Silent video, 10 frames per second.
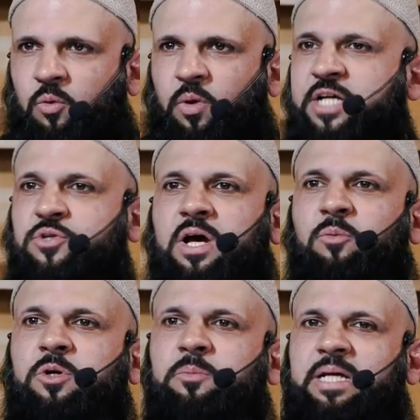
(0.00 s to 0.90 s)
why should I
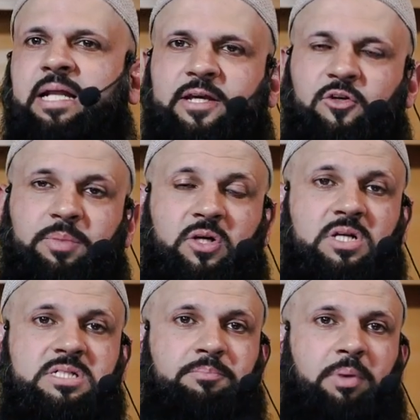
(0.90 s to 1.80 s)
want to be like you?
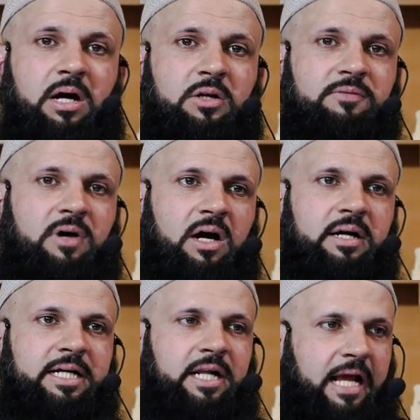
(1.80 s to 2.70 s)
Because part of
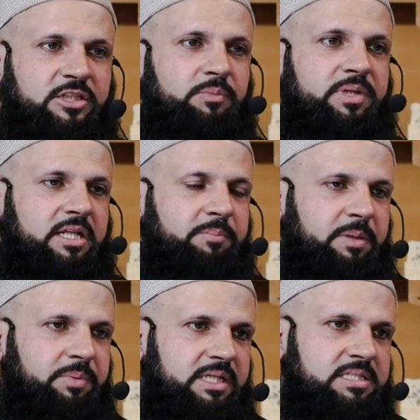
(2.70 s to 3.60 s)
our interaction with other
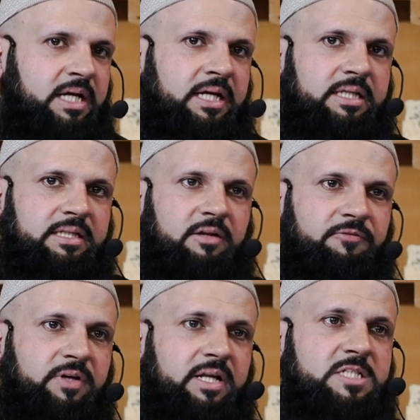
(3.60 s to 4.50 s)
people is that
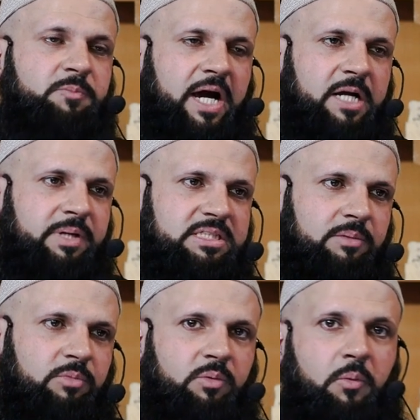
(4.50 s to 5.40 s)
if we are inspired by
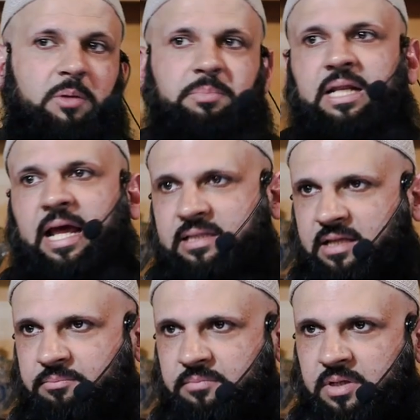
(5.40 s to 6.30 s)
someone, we want to be like
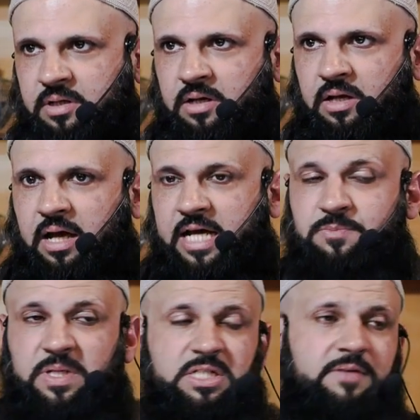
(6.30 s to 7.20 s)
them.
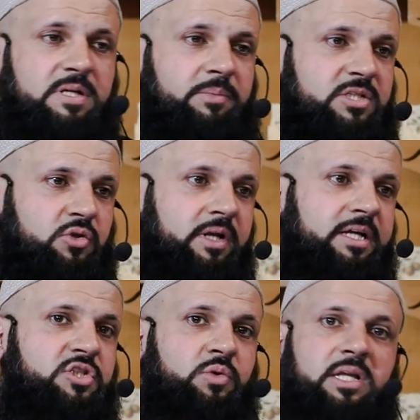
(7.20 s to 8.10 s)
Especially if someone is
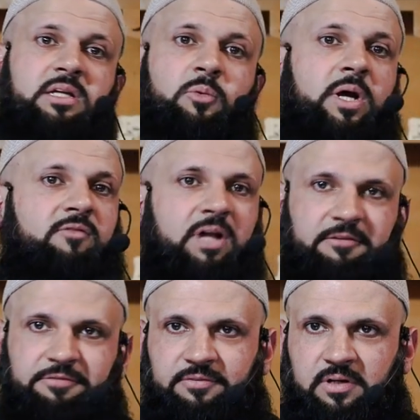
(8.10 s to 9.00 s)
calling us to another way of
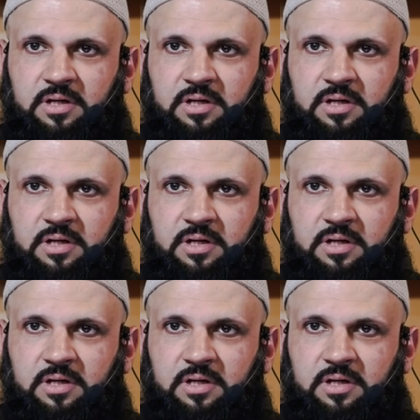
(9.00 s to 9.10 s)
life,